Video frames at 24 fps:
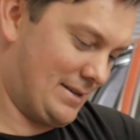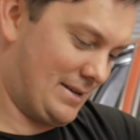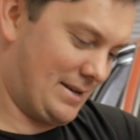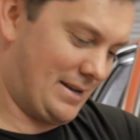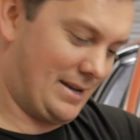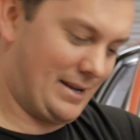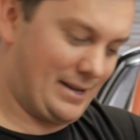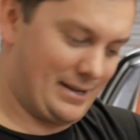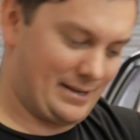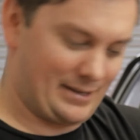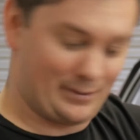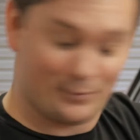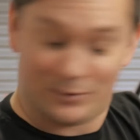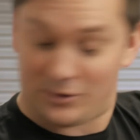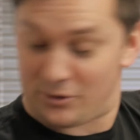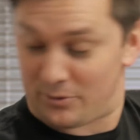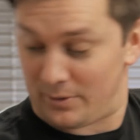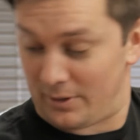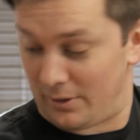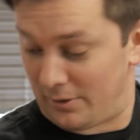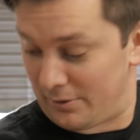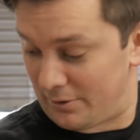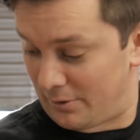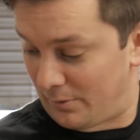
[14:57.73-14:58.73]
And I wish
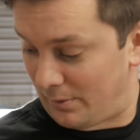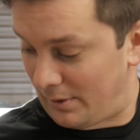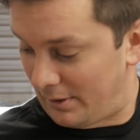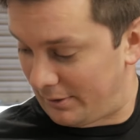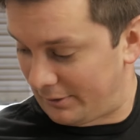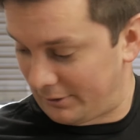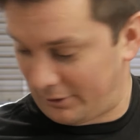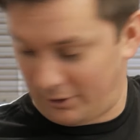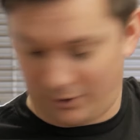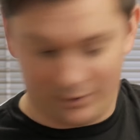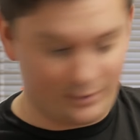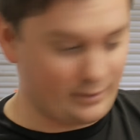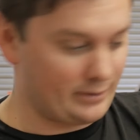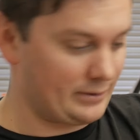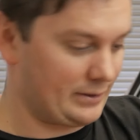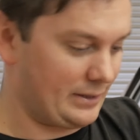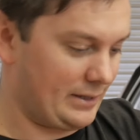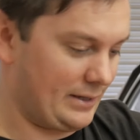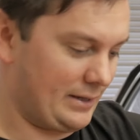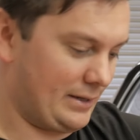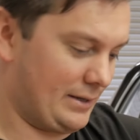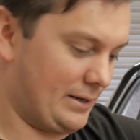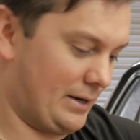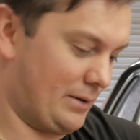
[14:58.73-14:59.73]
we owned a welder
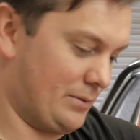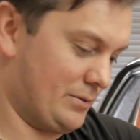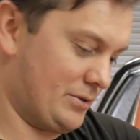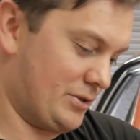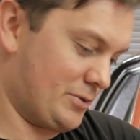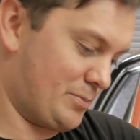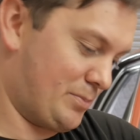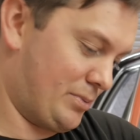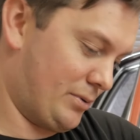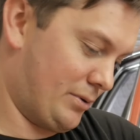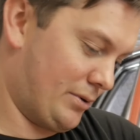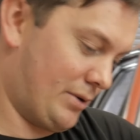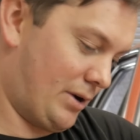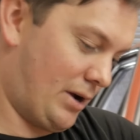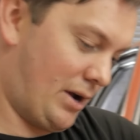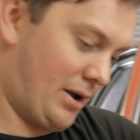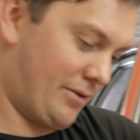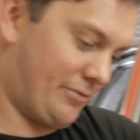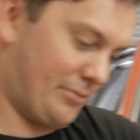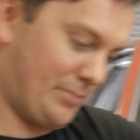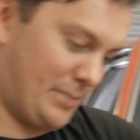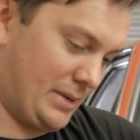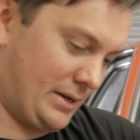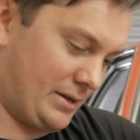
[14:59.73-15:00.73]
currently, and I would just pull it
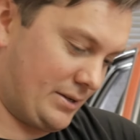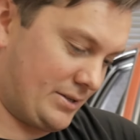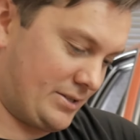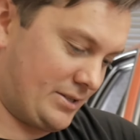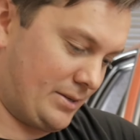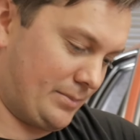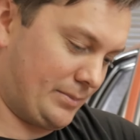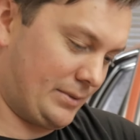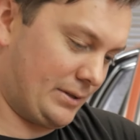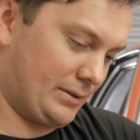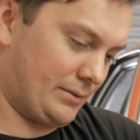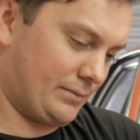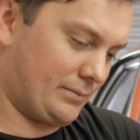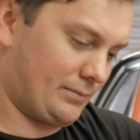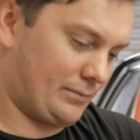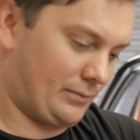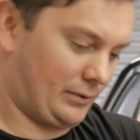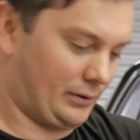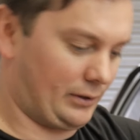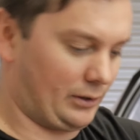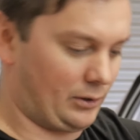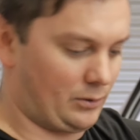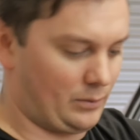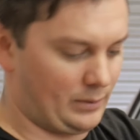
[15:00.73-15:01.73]
off and make us something
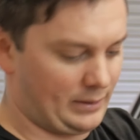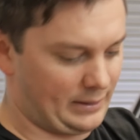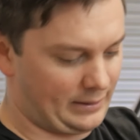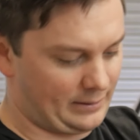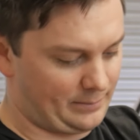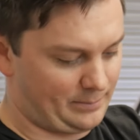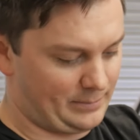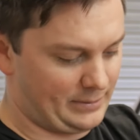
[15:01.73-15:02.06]
really quick.